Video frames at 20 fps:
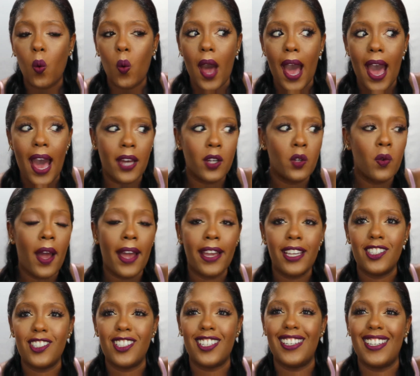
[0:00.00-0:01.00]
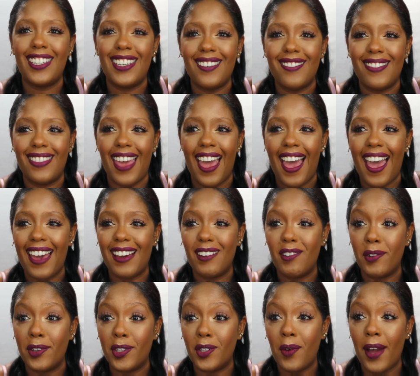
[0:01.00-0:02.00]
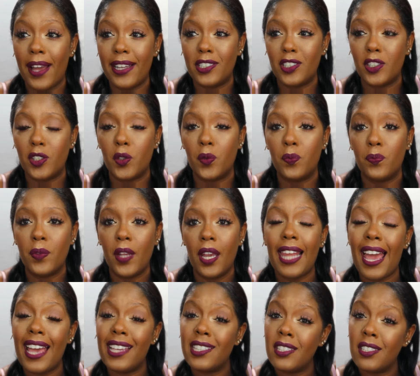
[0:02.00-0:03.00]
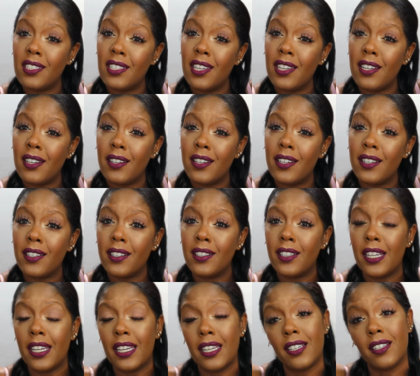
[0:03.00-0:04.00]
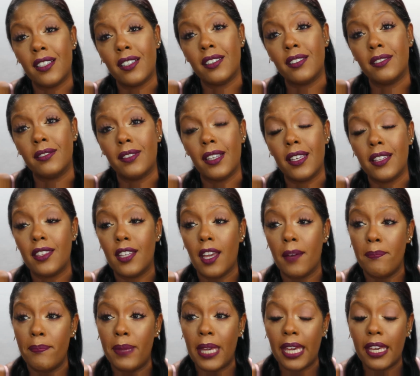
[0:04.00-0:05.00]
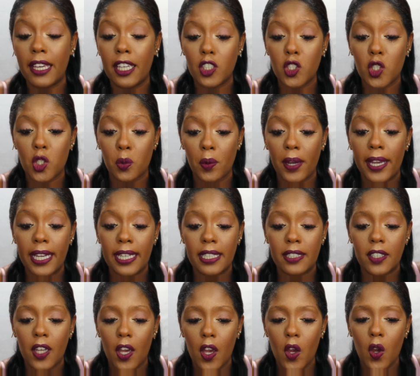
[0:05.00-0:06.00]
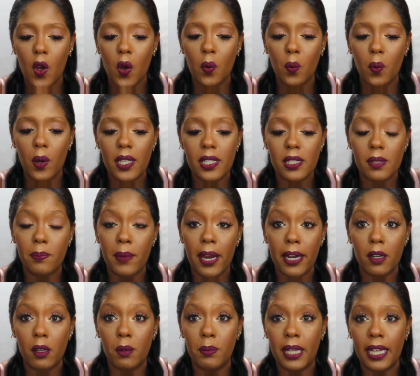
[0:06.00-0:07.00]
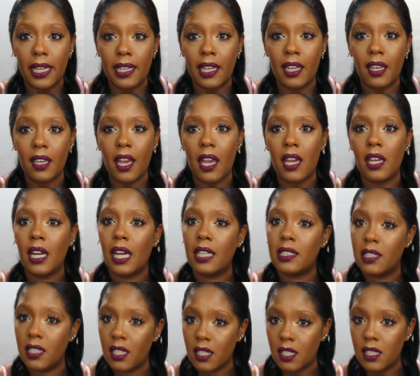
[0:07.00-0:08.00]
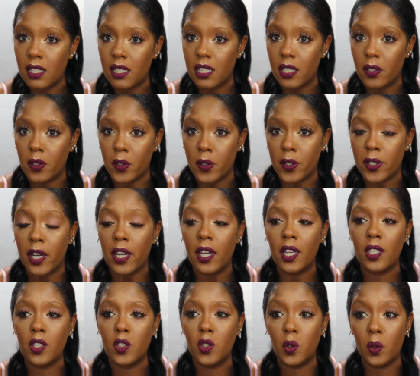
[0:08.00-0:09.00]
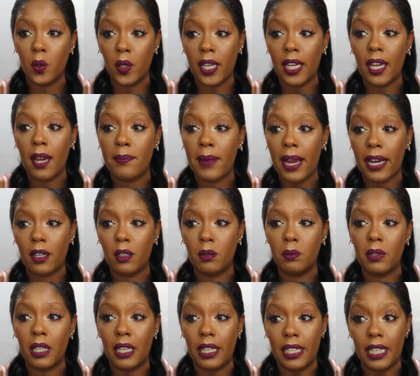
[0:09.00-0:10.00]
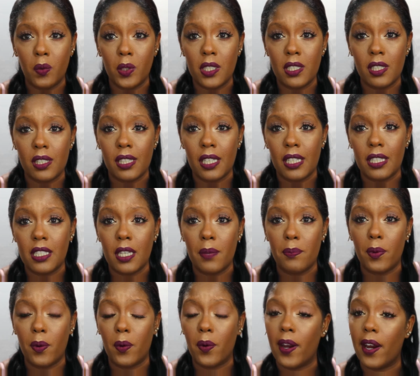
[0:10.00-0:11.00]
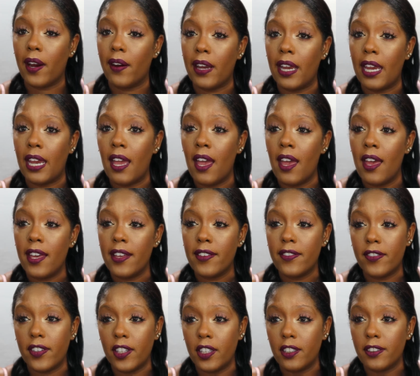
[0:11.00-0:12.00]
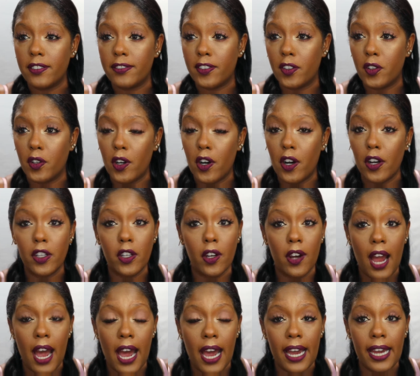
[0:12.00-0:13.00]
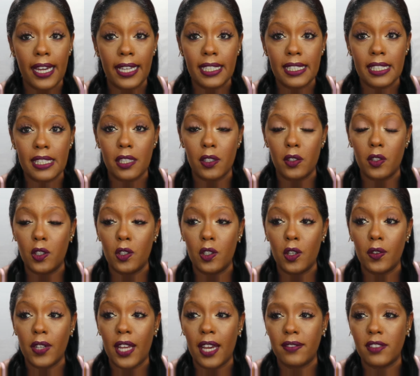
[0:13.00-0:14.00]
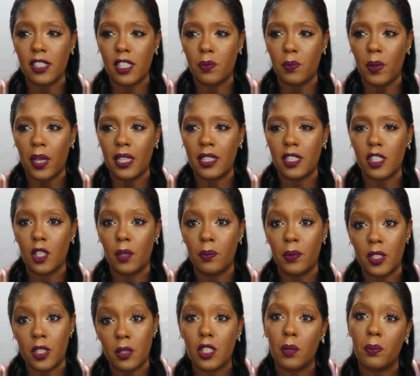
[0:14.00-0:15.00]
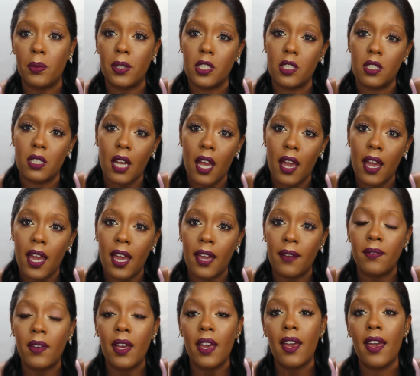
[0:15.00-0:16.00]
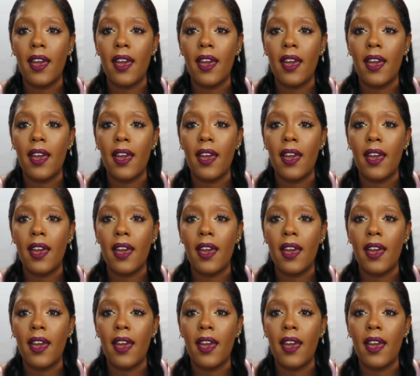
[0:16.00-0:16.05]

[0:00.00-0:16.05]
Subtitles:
how do I achieve that? What do I do? Last year, a big trend was microblading, and I did consider doing microblading, which is a temporary filler for your eyes, so you don't have to spend so much time